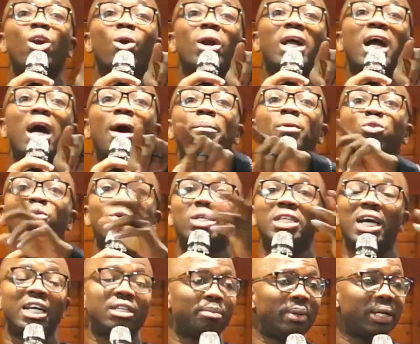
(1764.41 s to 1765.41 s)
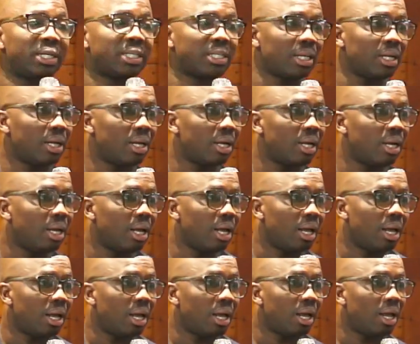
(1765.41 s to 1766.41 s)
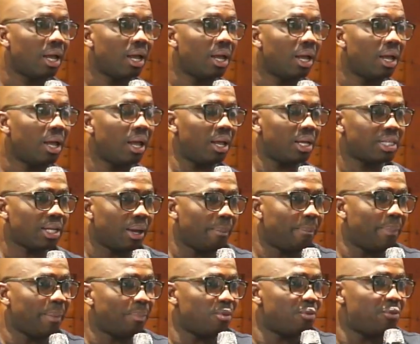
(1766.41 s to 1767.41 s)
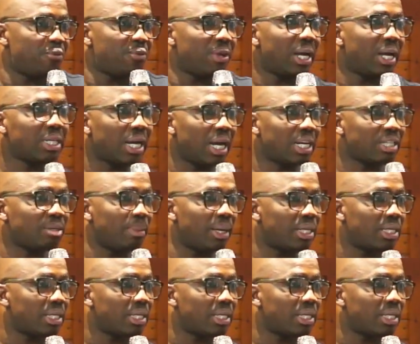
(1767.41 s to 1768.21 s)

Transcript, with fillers: come into judgment some people fear judgment.